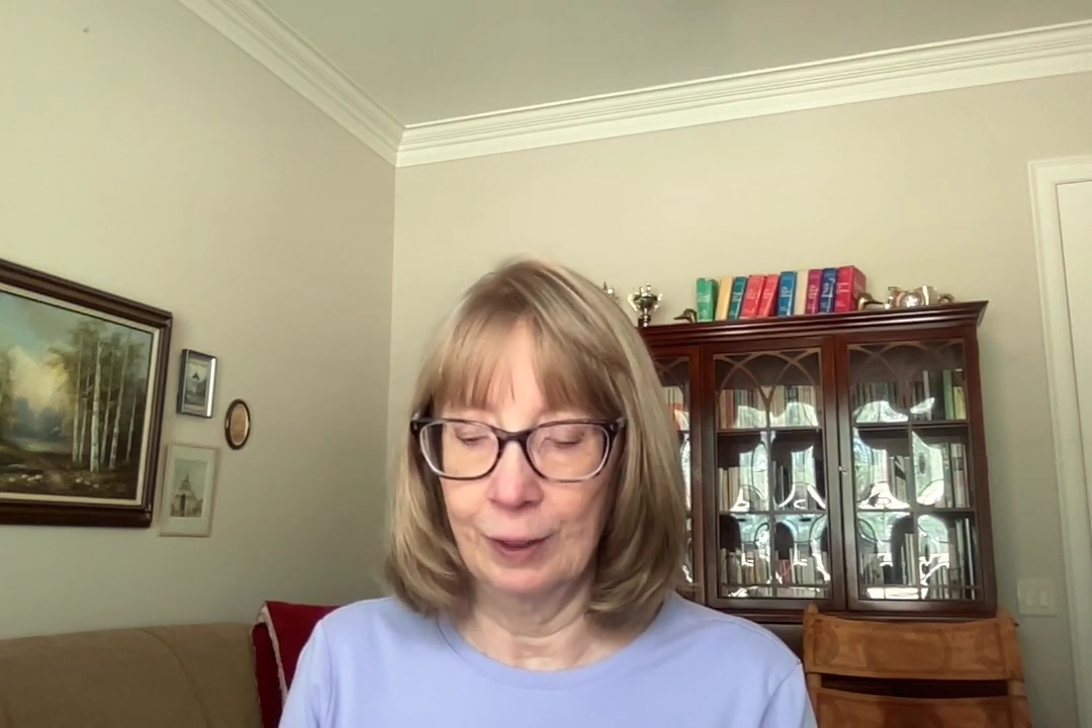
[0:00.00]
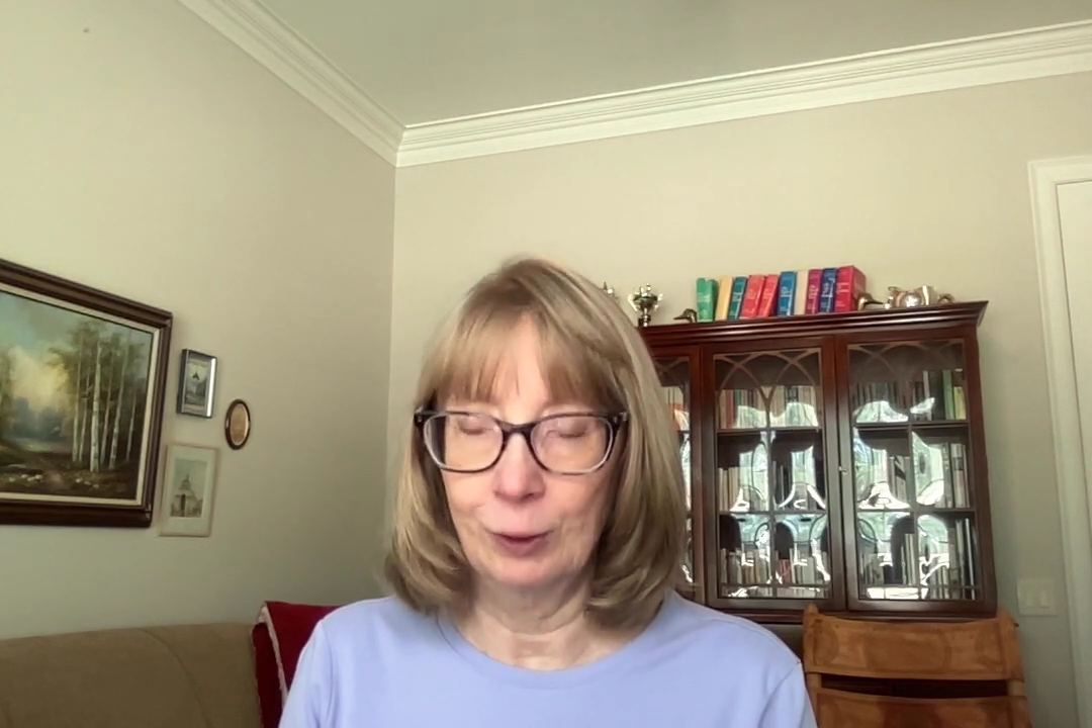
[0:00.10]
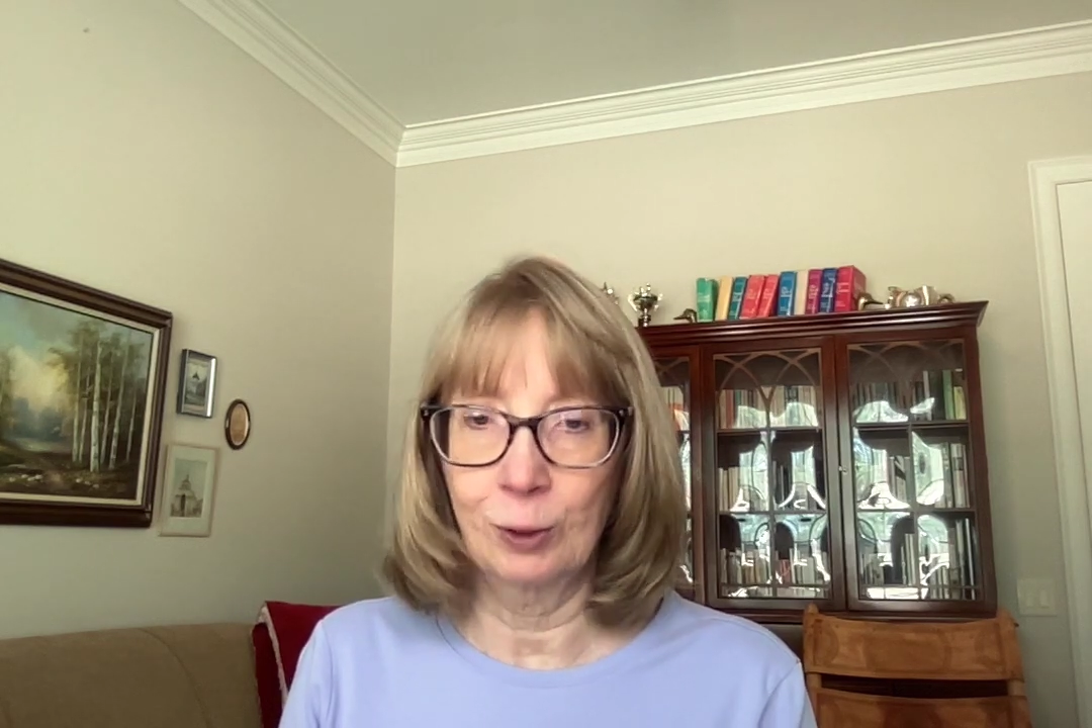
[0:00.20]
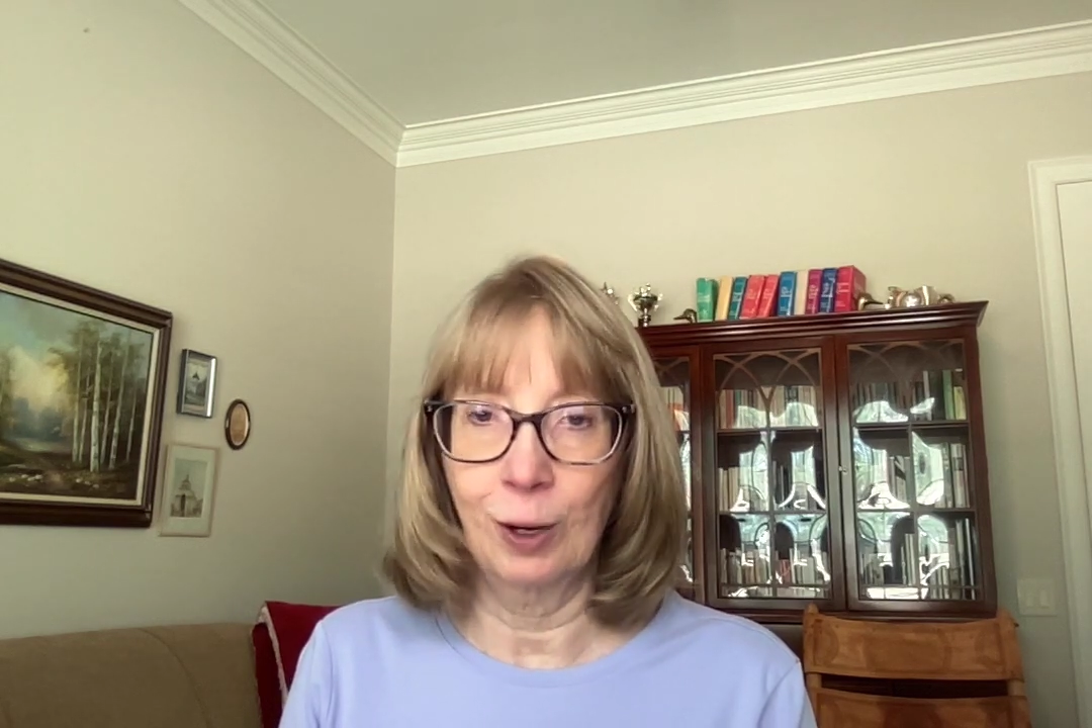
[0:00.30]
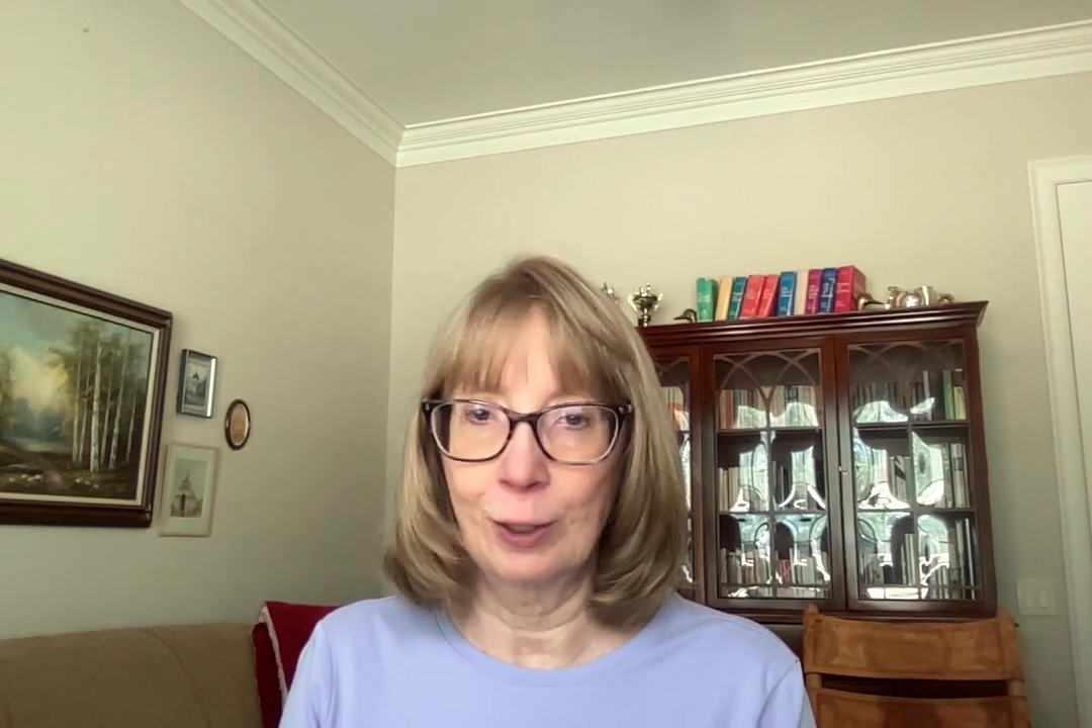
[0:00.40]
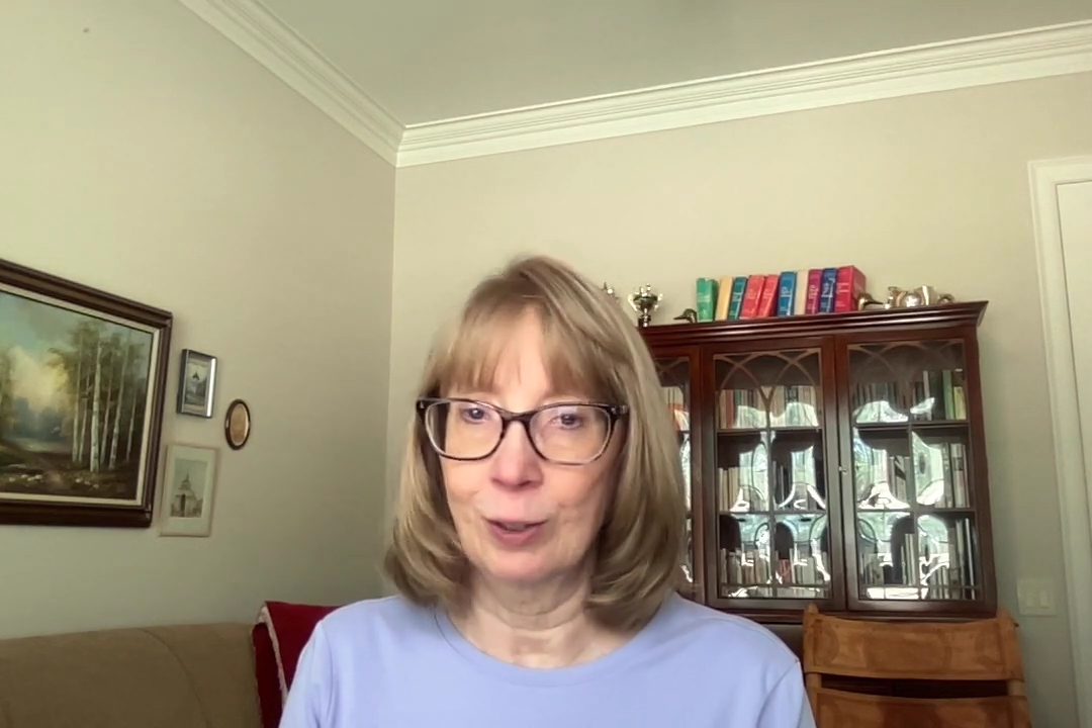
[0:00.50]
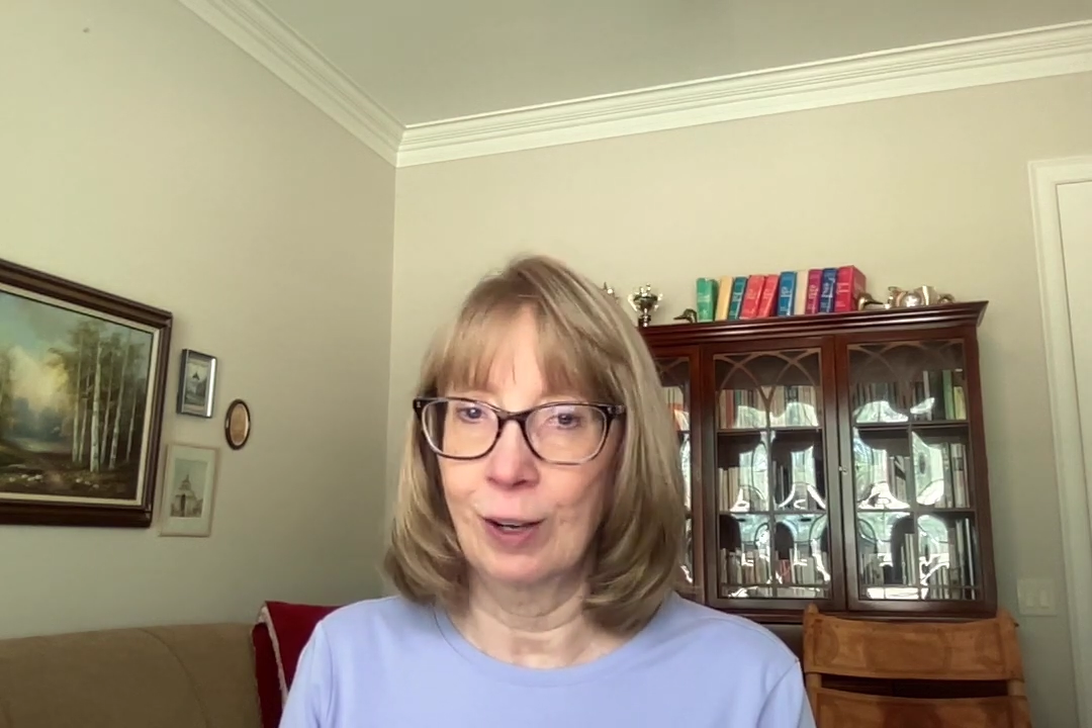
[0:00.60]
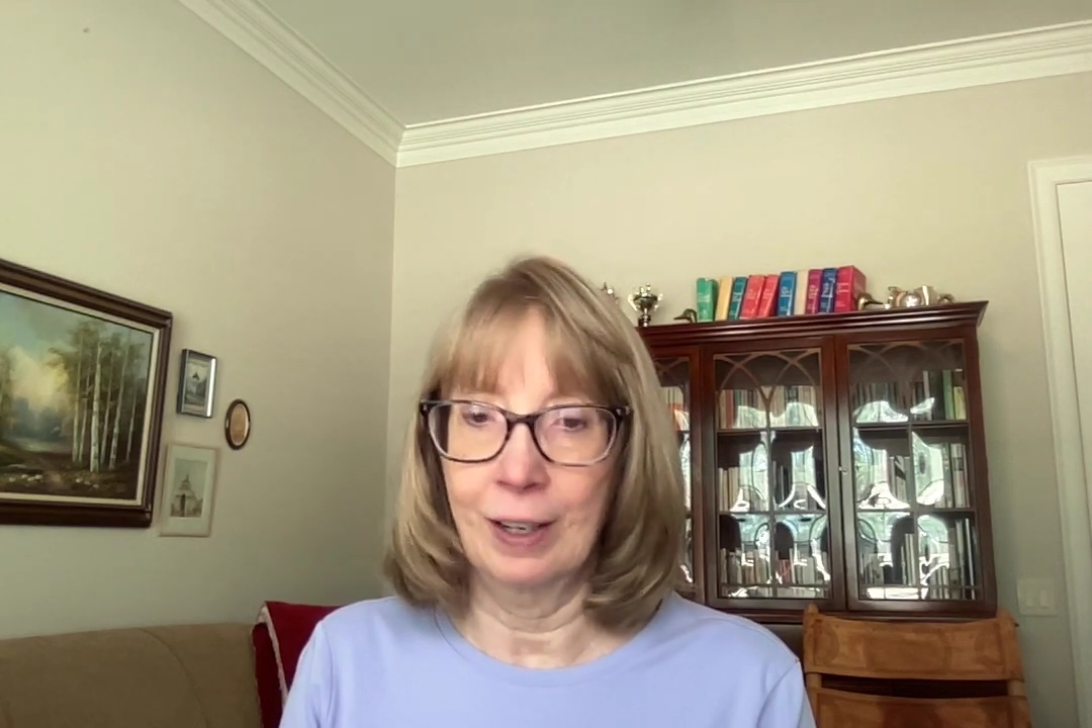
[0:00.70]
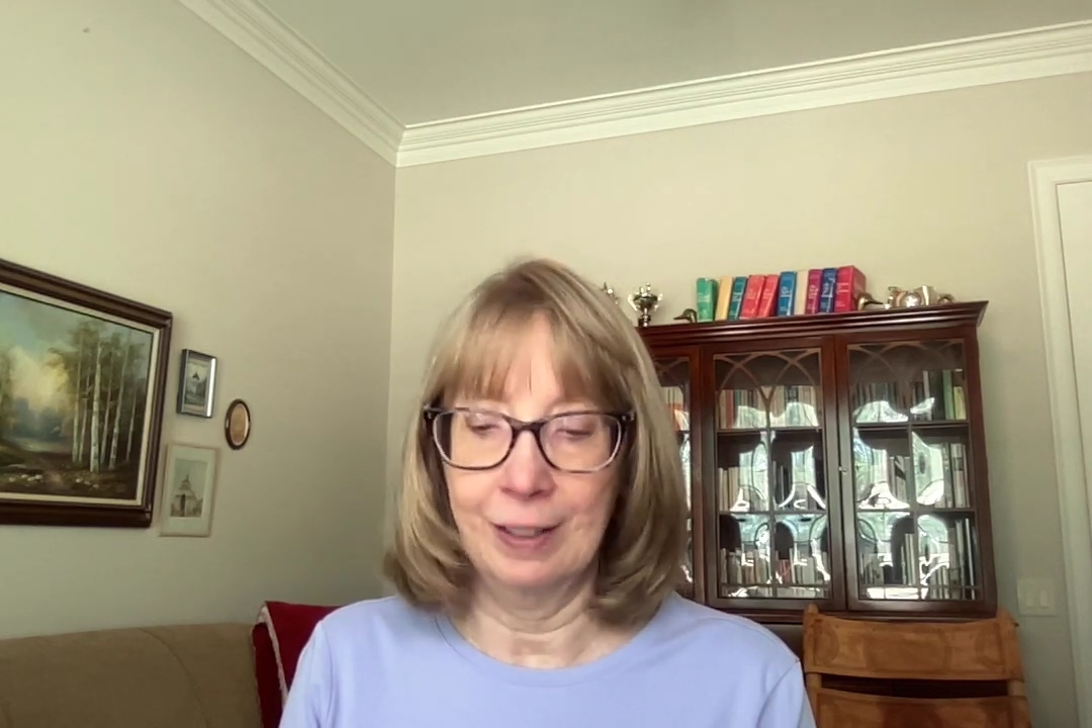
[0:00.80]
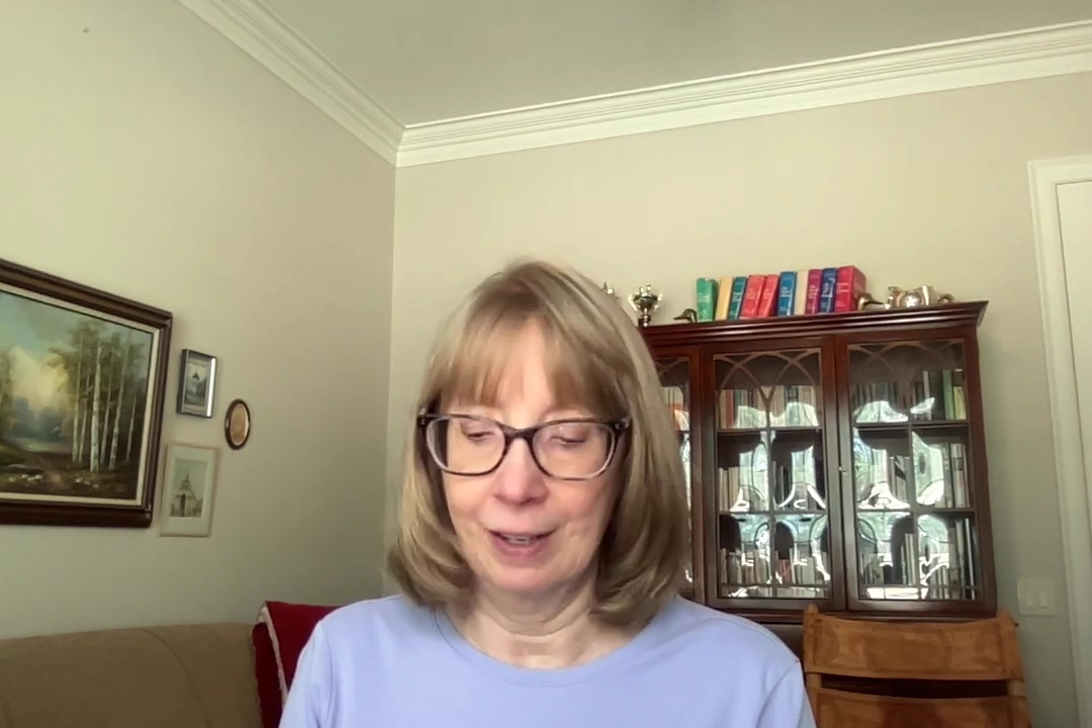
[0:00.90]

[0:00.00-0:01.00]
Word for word: Iskra tried